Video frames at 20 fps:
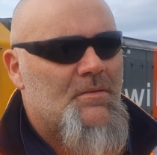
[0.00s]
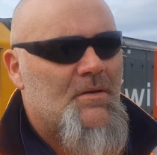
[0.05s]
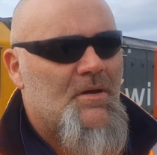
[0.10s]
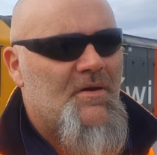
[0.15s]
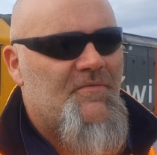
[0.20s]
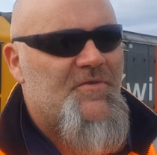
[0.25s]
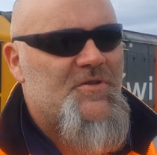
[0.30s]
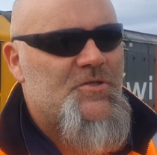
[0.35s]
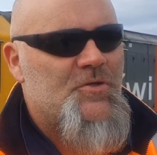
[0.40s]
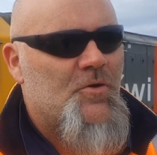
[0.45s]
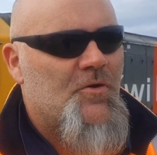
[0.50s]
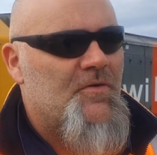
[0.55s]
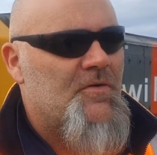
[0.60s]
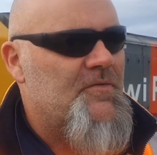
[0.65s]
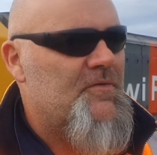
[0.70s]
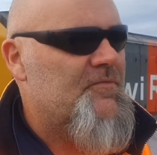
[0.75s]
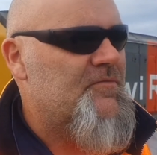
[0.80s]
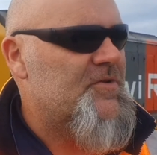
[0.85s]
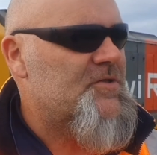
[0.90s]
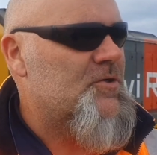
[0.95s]
Oh, for sure.
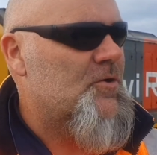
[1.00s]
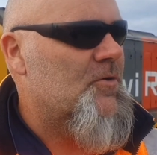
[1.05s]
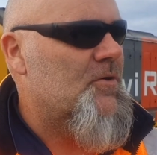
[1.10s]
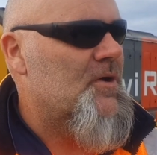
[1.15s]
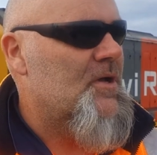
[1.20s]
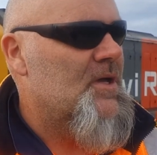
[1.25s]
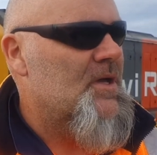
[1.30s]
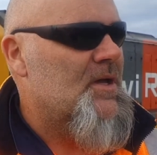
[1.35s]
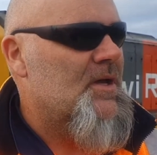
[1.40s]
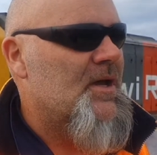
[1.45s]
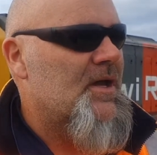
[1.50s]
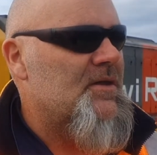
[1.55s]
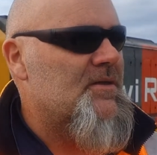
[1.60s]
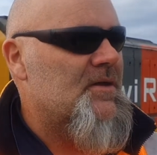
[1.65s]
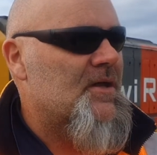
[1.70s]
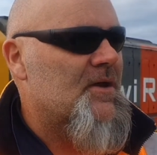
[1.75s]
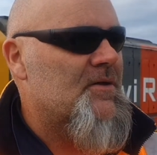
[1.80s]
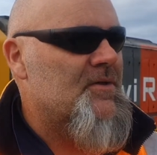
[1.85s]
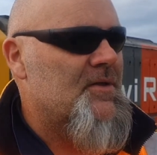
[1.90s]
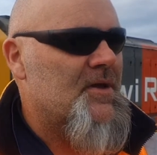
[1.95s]

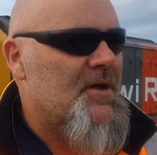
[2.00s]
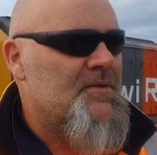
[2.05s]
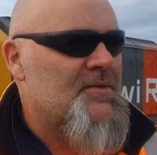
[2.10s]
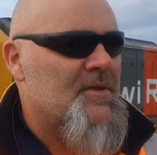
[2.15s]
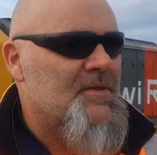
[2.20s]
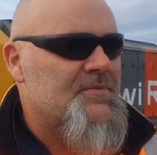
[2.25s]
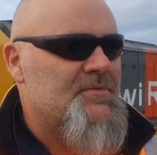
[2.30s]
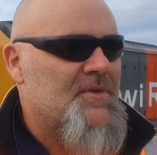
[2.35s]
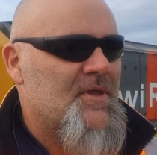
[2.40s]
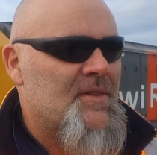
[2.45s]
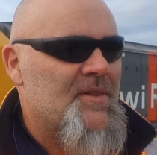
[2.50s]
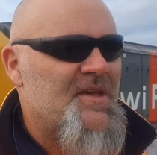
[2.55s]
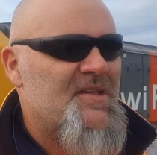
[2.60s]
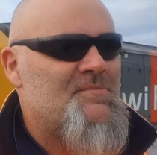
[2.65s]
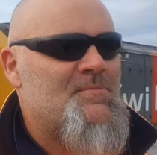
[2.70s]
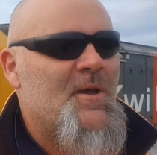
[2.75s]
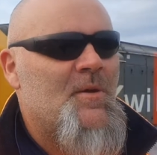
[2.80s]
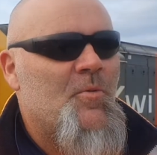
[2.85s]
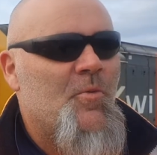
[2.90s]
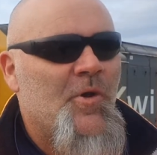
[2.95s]
And the less
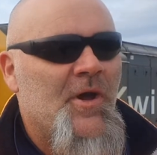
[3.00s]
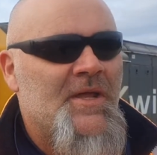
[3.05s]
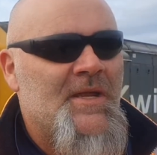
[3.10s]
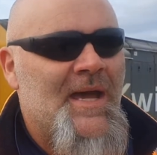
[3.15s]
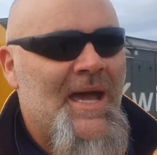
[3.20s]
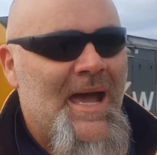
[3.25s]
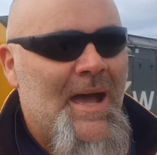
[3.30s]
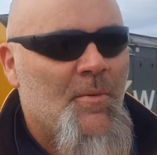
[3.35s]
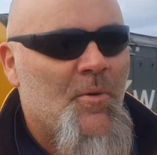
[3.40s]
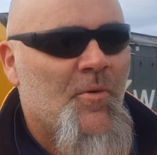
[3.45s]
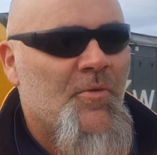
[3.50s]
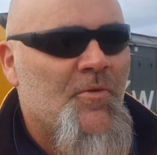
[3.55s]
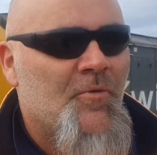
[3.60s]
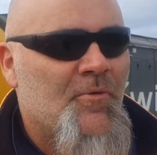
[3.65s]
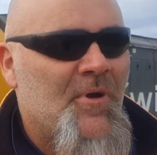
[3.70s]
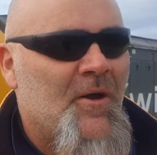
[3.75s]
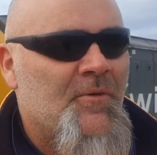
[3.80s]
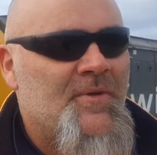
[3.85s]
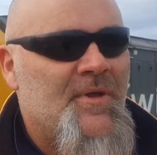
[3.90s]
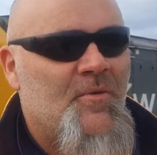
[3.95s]
people we can harm on the
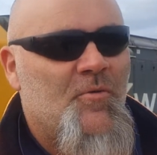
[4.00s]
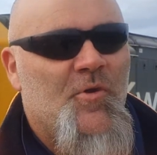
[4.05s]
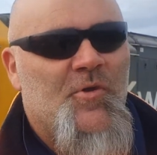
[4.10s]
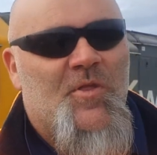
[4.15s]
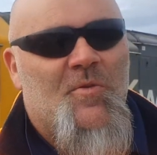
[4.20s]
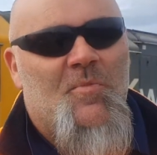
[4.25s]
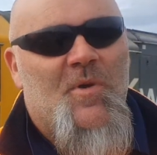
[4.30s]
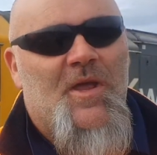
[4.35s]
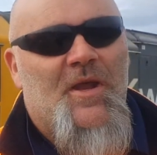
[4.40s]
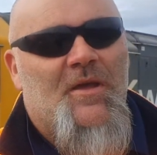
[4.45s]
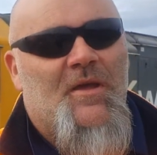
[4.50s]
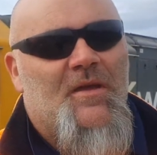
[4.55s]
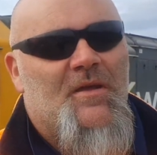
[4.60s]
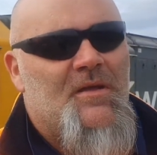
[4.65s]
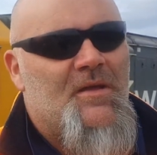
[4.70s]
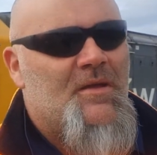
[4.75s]
rail network, the better.